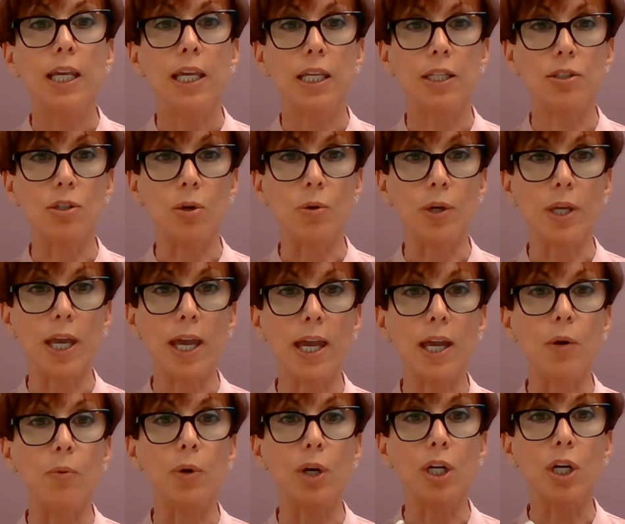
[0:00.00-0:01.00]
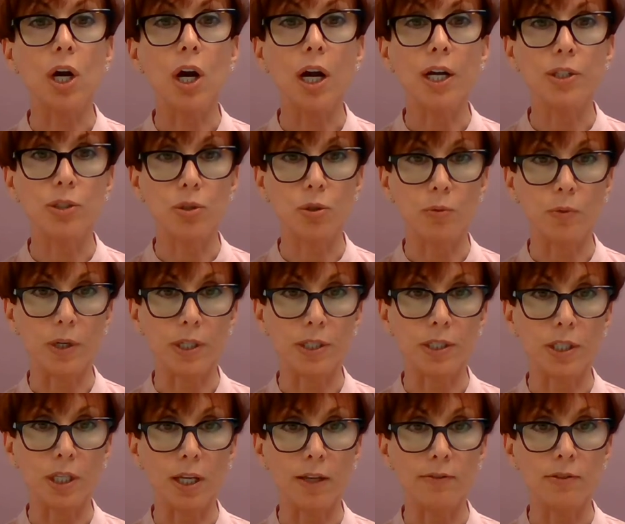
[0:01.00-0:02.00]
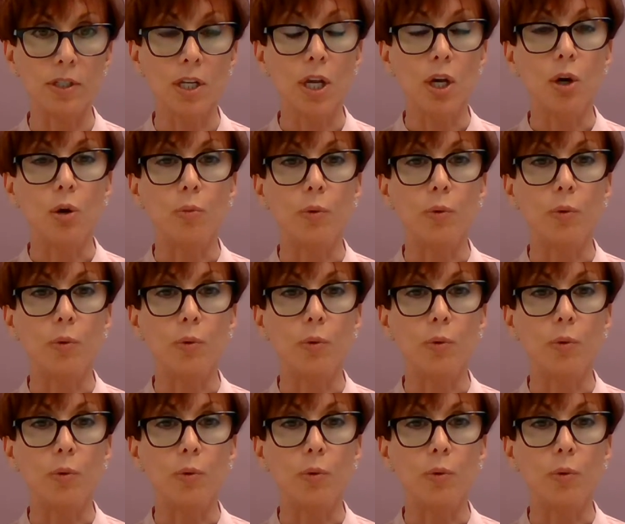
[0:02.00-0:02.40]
It's okay, we're kind to ourselves.